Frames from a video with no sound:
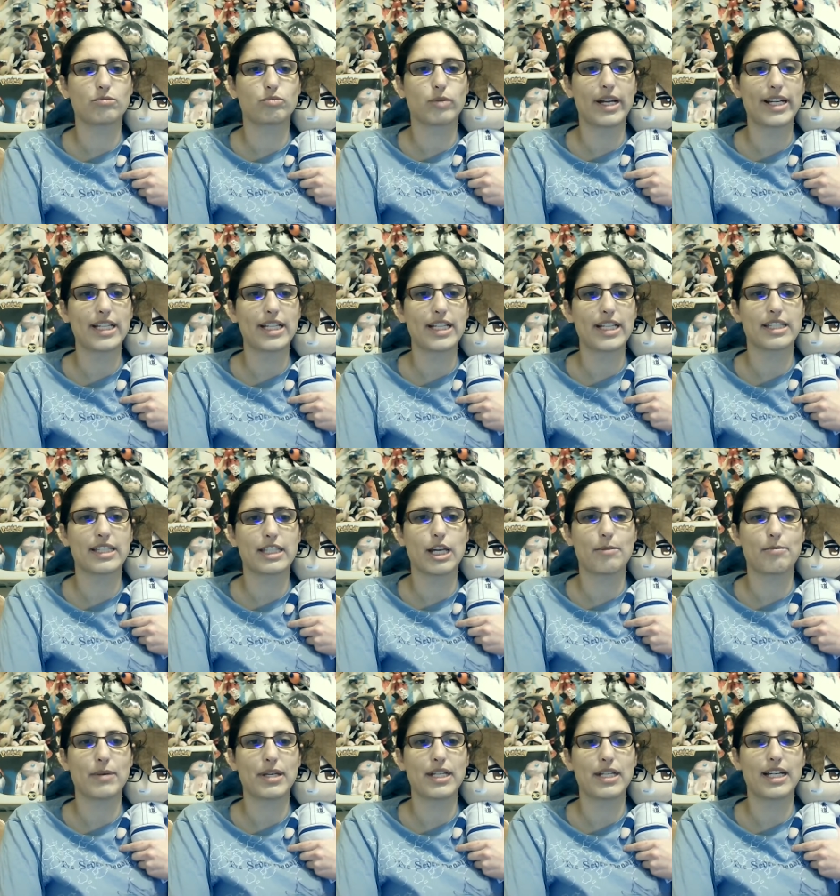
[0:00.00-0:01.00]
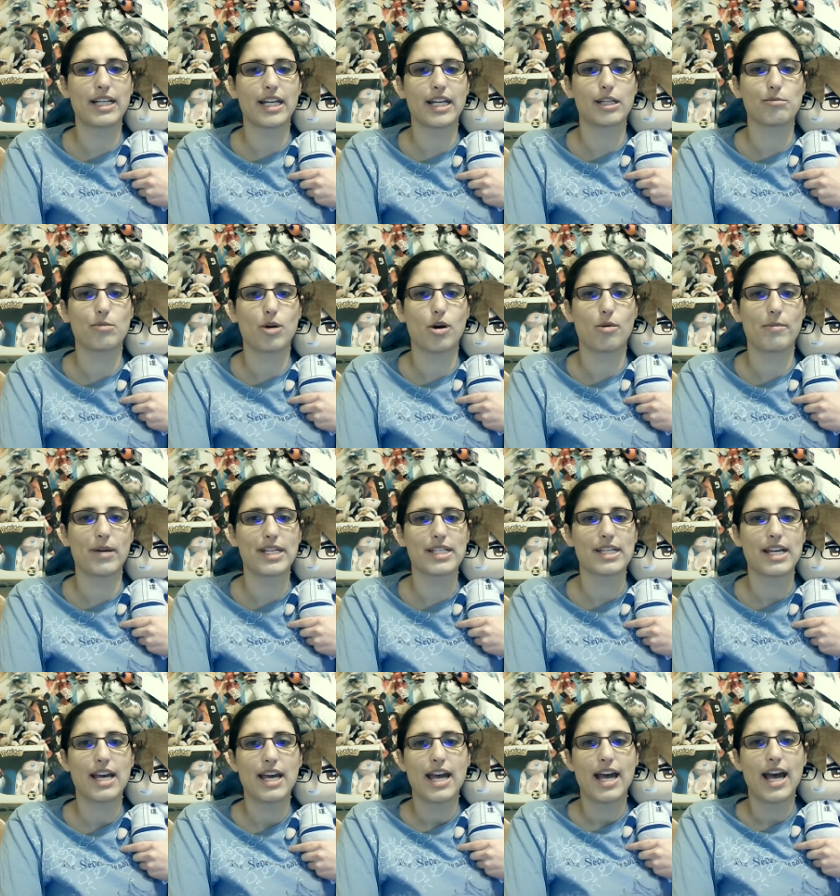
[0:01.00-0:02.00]
ready to step in at any moment.
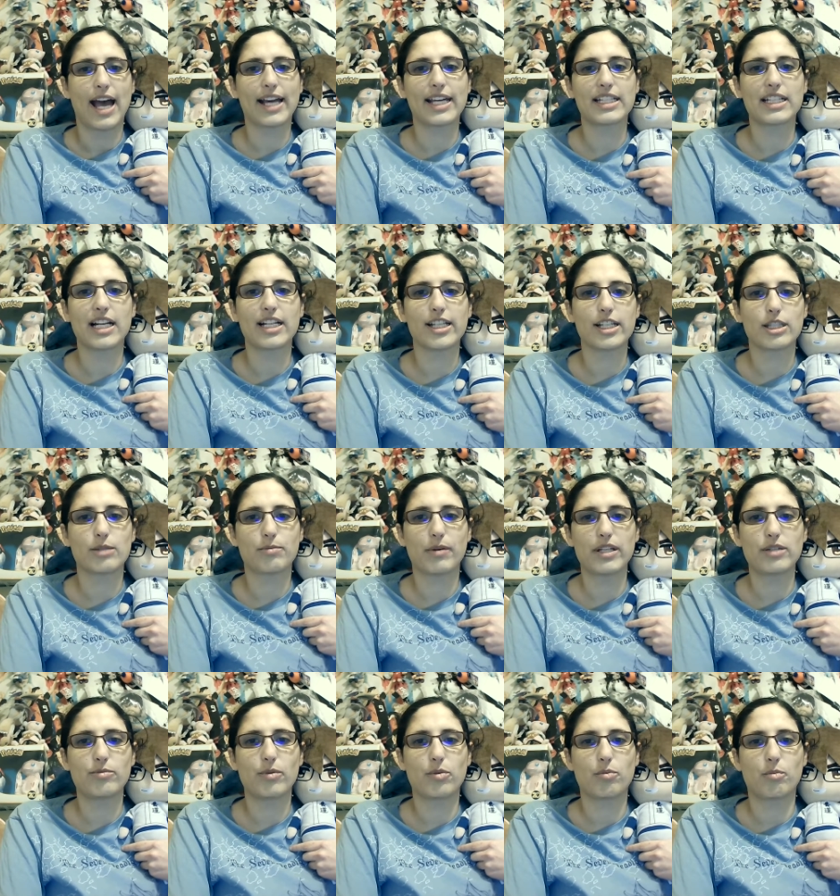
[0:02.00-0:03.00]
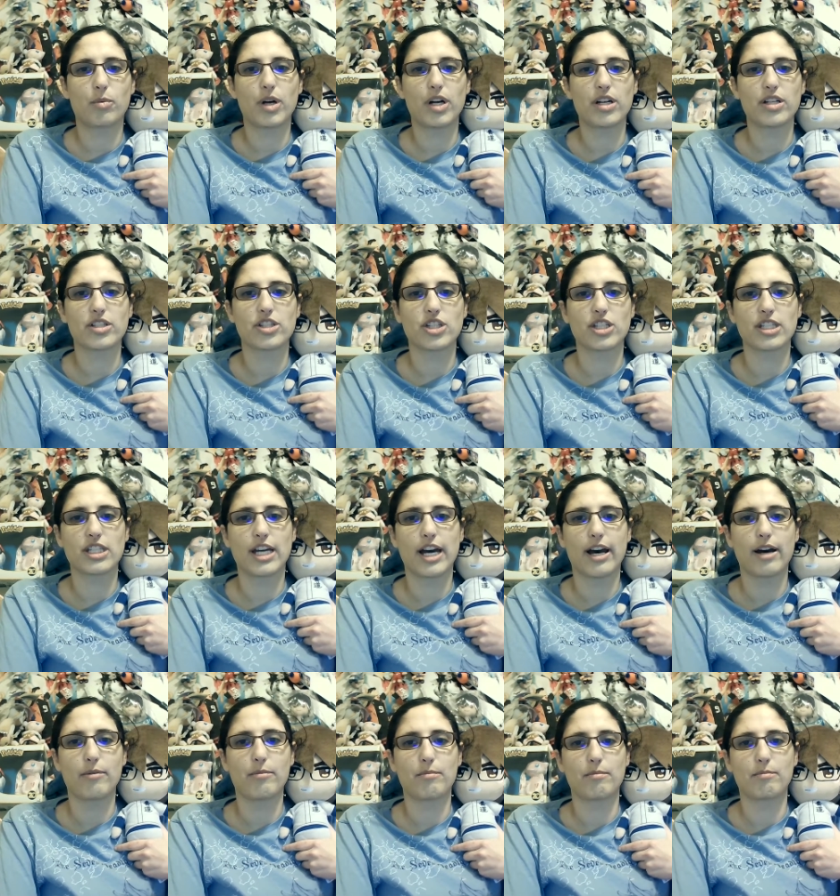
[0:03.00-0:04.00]
I cannot express with words just
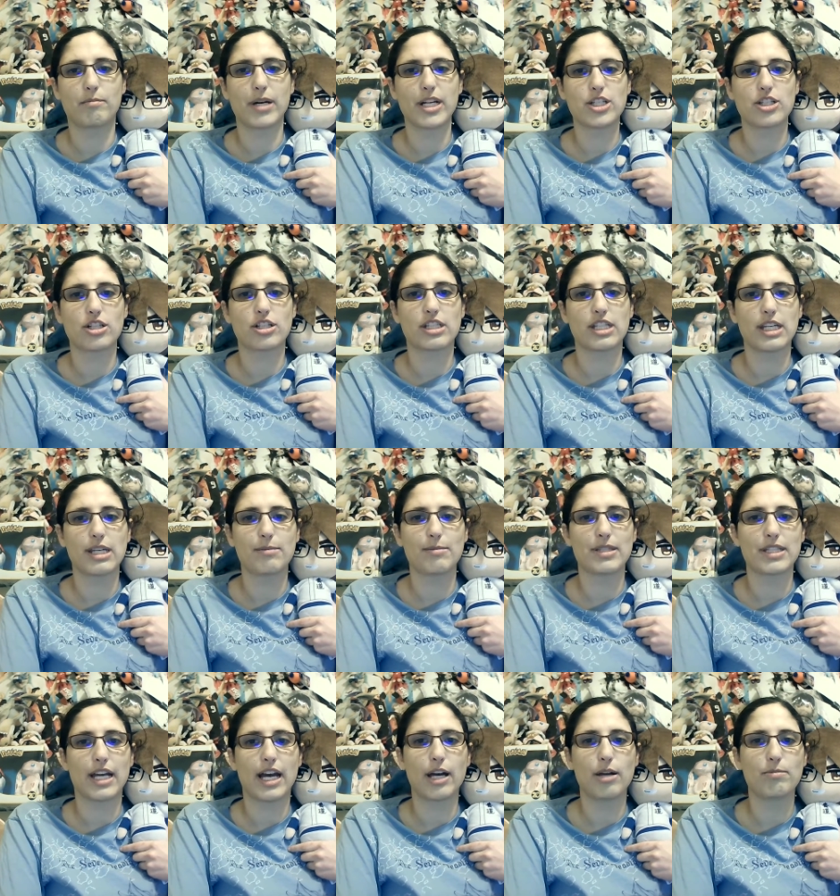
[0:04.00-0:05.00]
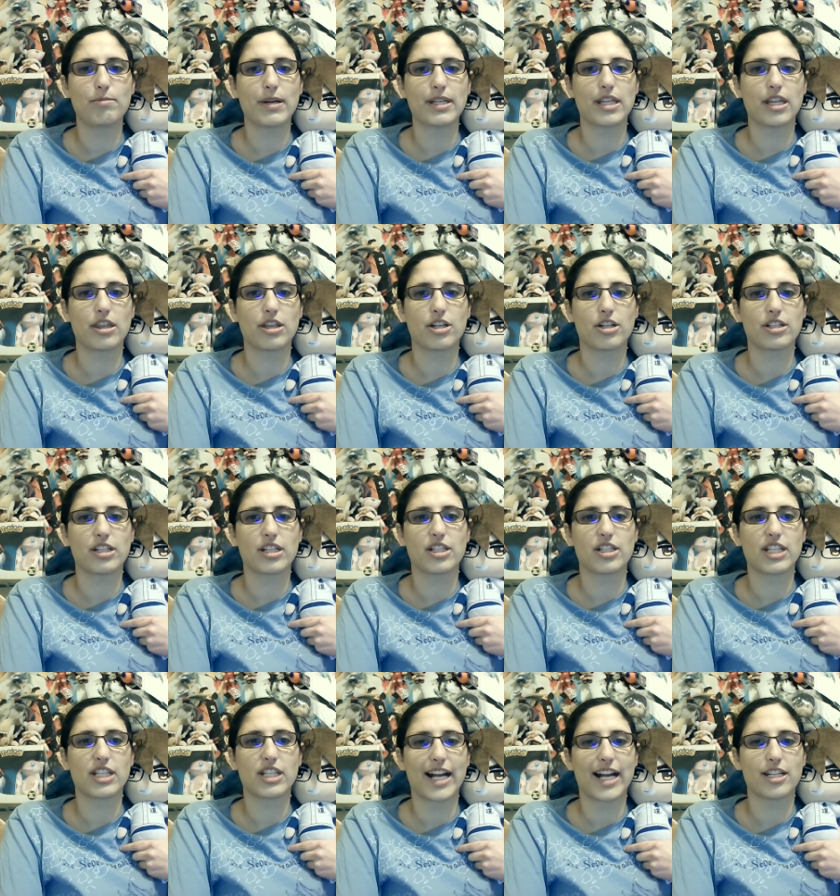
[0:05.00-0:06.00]
how much our team is helped by the third
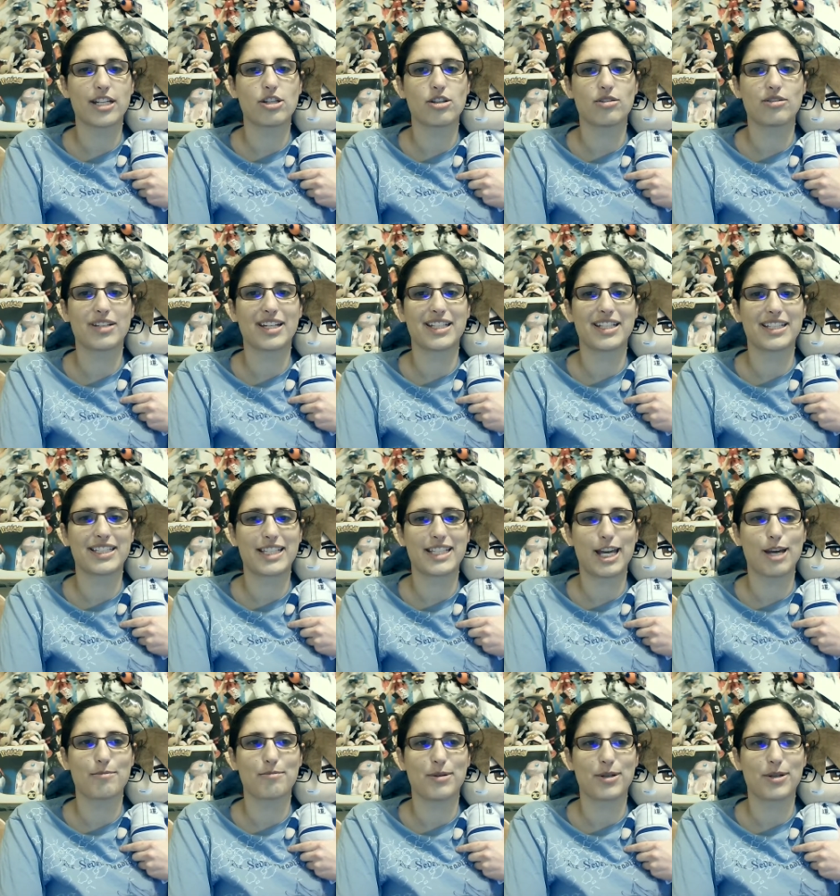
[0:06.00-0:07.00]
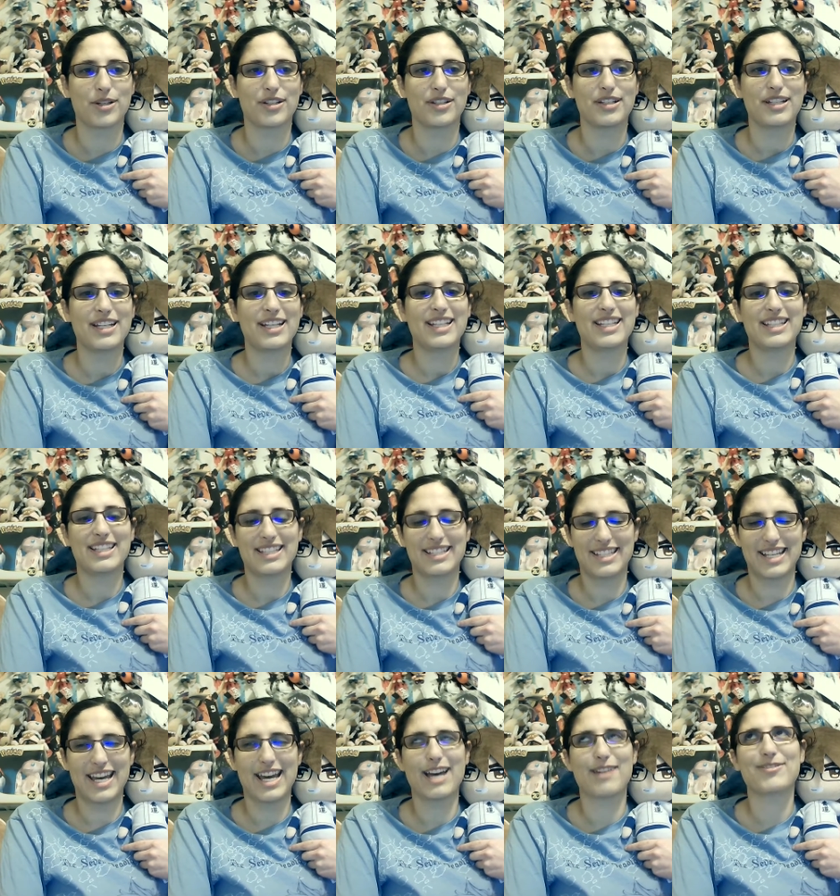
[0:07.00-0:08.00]
year's attitude and example.
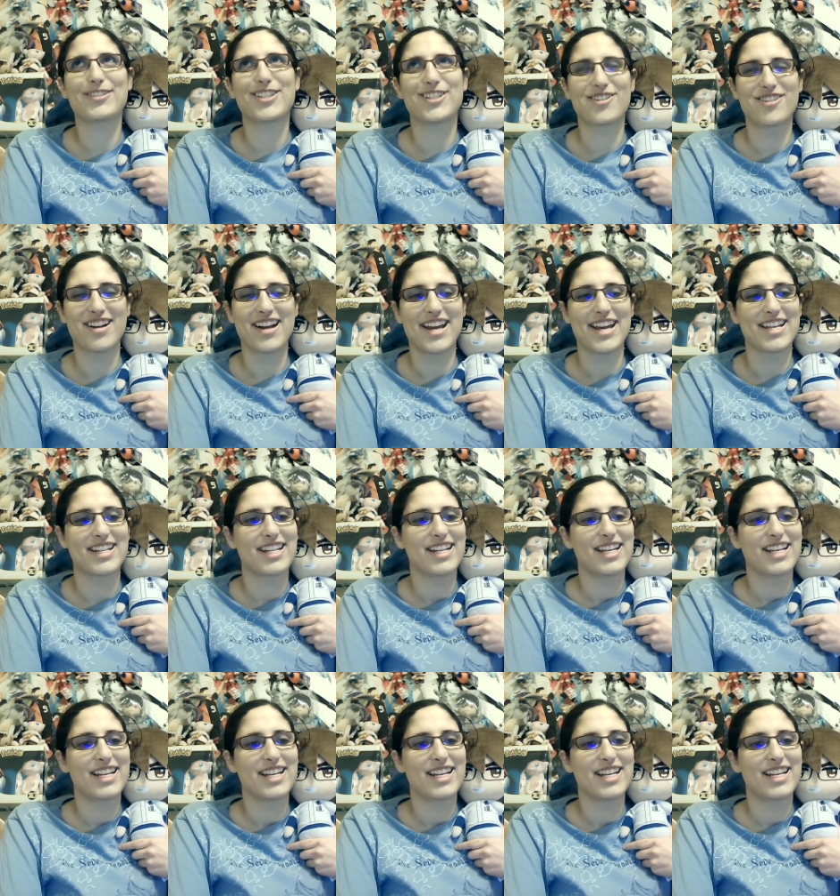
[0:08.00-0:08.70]
Damn straight.